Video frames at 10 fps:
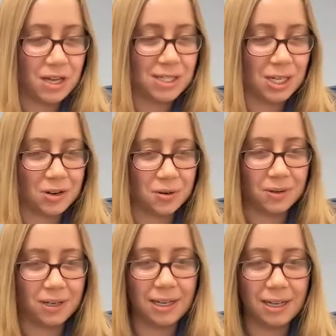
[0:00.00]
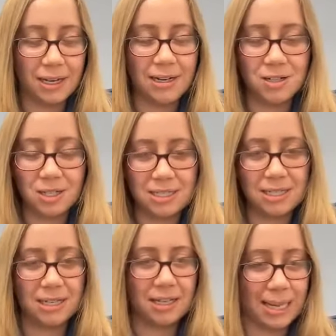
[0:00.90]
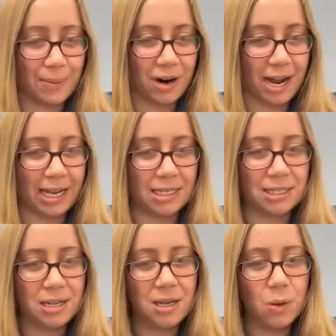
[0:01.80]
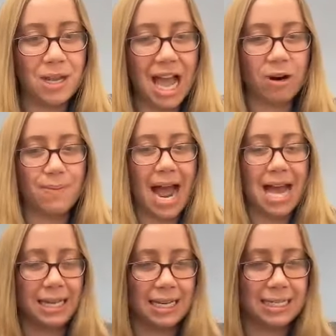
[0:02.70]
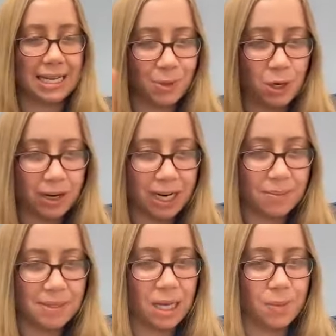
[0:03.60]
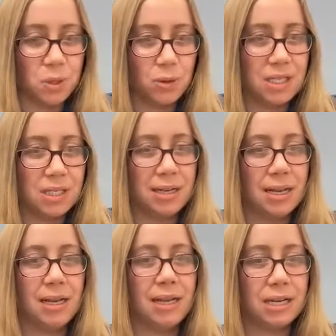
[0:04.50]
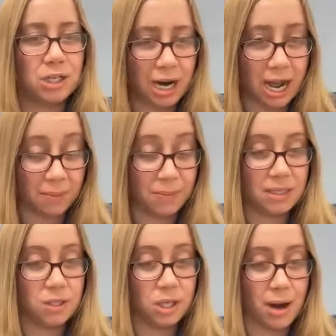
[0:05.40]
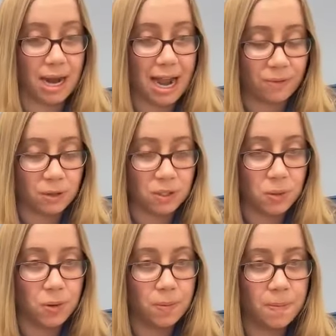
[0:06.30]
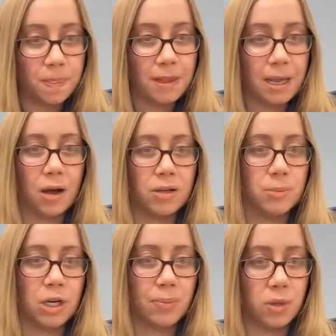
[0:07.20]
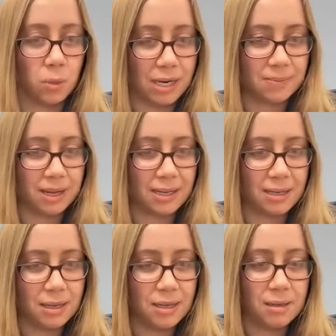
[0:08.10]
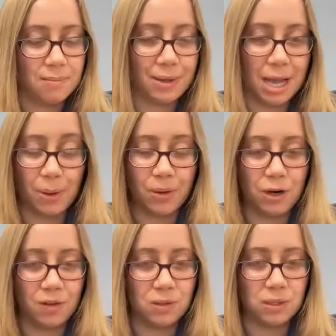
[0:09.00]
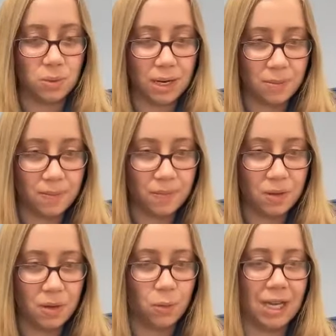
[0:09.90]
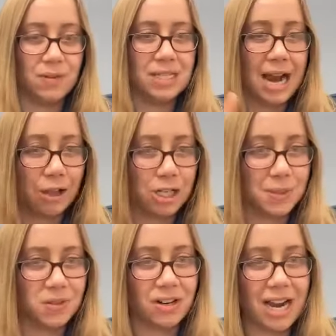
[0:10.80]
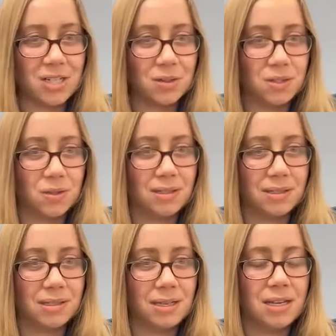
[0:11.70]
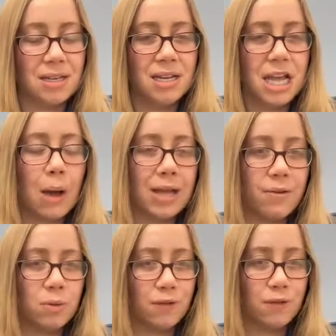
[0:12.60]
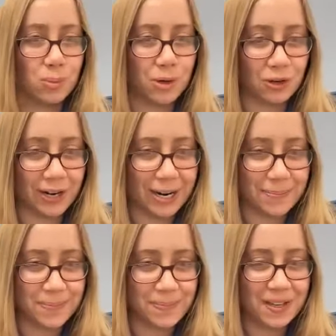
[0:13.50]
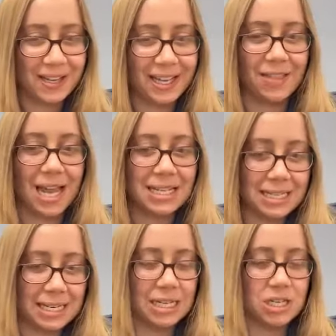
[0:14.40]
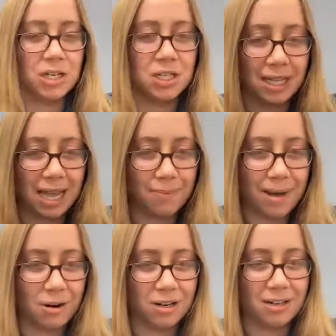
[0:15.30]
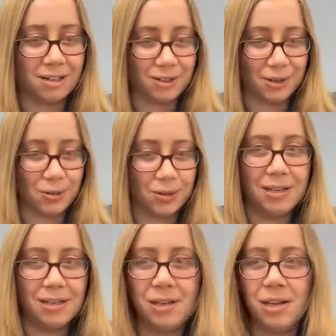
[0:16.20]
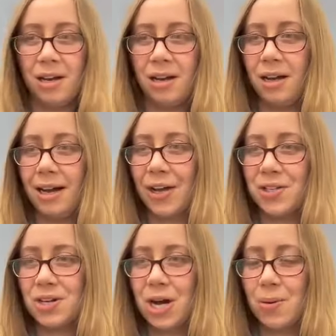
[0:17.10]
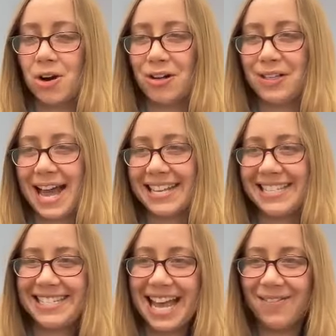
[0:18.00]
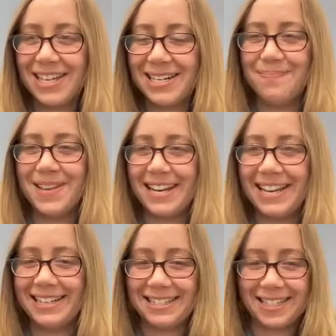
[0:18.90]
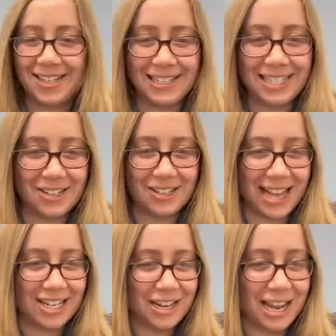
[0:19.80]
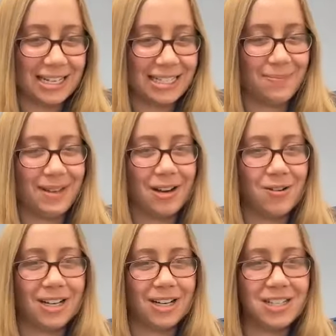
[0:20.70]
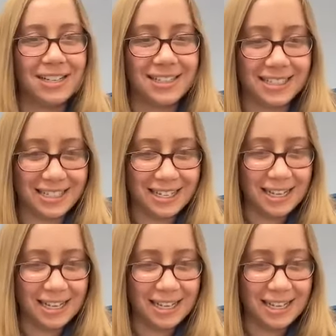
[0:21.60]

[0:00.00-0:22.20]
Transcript: So, and just to summarize, we have our past success program to help students get jobs during and after school and also brush up their resume, maybe helping with interviews as well. We have scholarships for international students, and we have a referral program, and that is in addition to the MPOWER loan. I also know we're in our last 7 minutes, so this is your last chance to submit questions.